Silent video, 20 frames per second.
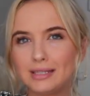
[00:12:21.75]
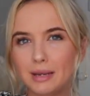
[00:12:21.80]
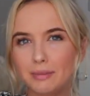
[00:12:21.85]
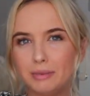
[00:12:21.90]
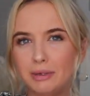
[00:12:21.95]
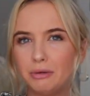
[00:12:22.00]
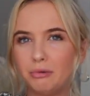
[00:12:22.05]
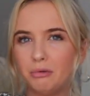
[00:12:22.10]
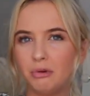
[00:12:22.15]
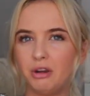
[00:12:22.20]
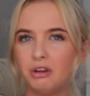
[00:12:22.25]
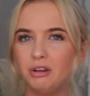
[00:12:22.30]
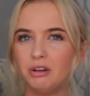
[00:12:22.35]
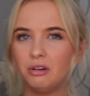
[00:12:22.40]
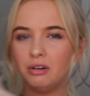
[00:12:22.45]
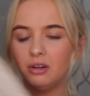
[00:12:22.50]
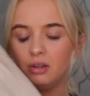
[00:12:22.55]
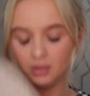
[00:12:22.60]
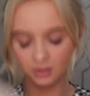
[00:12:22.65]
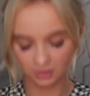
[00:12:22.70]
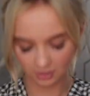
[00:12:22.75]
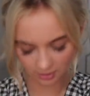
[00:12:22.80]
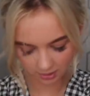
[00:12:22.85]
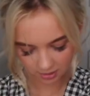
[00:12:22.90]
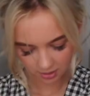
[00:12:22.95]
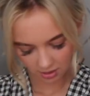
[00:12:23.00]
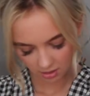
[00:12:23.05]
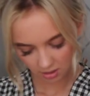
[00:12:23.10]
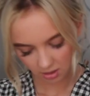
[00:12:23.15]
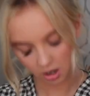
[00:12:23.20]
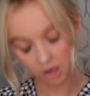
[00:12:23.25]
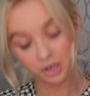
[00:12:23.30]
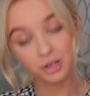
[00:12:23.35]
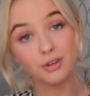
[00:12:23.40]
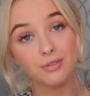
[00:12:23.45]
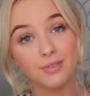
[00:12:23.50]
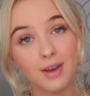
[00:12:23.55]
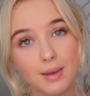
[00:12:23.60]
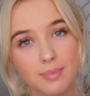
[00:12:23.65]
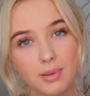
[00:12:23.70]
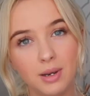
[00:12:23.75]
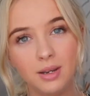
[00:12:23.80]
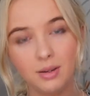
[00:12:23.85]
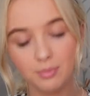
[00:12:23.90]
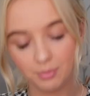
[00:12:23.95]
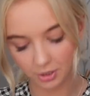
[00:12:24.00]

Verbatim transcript: Let me know how you're how you're vibing it.